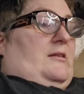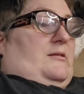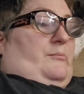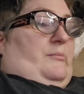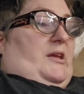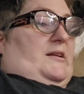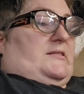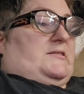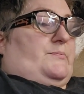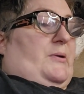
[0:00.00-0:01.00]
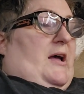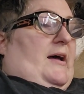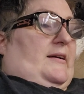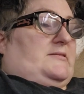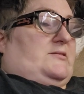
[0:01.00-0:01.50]
The minutes
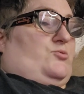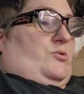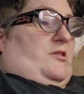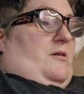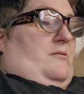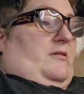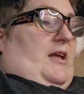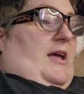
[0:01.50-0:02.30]
passed with an